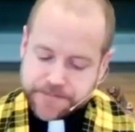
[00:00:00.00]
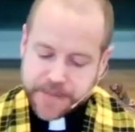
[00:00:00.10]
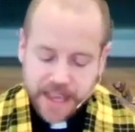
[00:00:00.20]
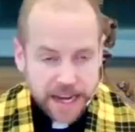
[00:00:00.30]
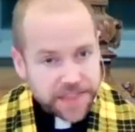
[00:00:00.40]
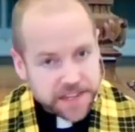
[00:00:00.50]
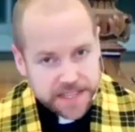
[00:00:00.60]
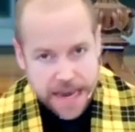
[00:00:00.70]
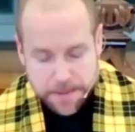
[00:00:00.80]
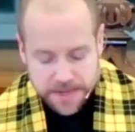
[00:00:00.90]
and at the
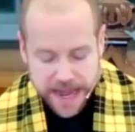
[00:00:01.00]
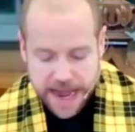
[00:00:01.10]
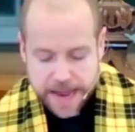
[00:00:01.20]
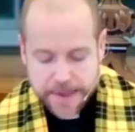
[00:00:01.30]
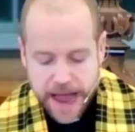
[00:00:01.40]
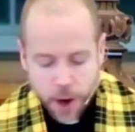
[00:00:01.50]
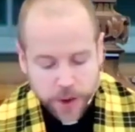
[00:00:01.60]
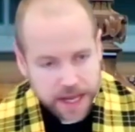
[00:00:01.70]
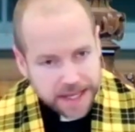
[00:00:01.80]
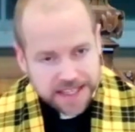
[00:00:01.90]
same time how
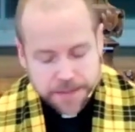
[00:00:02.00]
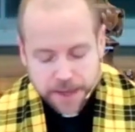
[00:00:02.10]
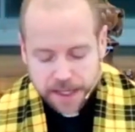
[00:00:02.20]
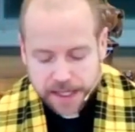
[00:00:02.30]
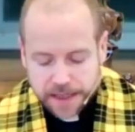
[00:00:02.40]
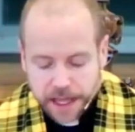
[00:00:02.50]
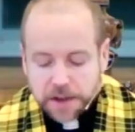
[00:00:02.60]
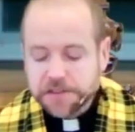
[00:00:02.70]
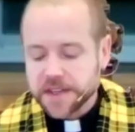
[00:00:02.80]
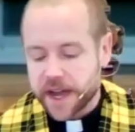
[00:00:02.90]
intimately
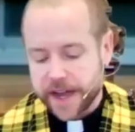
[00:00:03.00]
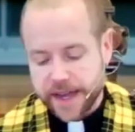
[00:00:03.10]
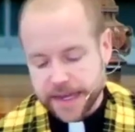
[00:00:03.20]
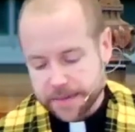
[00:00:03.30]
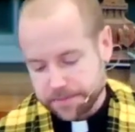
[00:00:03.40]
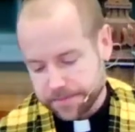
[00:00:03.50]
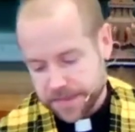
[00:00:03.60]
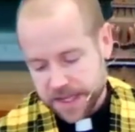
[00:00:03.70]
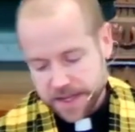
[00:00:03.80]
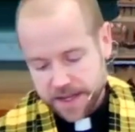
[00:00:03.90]
loved I am
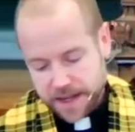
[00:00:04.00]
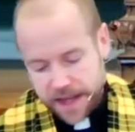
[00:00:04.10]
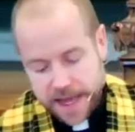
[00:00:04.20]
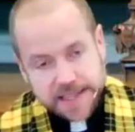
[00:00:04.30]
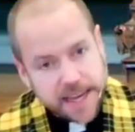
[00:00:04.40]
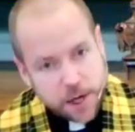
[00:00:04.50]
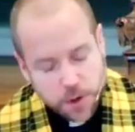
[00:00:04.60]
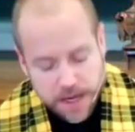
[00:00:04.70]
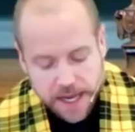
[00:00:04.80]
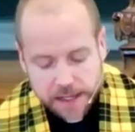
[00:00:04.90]
as a
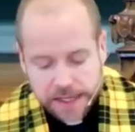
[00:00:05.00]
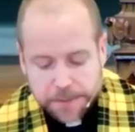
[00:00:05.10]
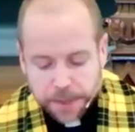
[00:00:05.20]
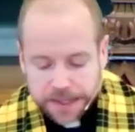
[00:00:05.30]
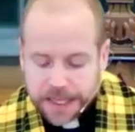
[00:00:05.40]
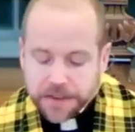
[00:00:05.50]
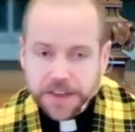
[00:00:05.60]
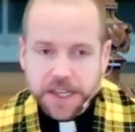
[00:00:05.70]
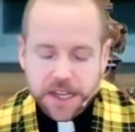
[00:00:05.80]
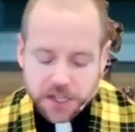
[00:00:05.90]
uniquely
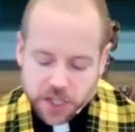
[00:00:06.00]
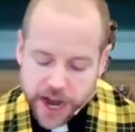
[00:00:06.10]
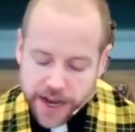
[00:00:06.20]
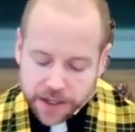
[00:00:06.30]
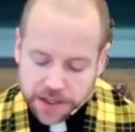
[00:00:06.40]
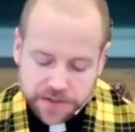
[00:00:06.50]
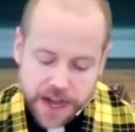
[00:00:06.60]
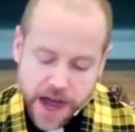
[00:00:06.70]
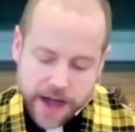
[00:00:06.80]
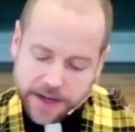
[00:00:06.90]
beloved child of
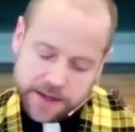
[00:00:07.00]
God,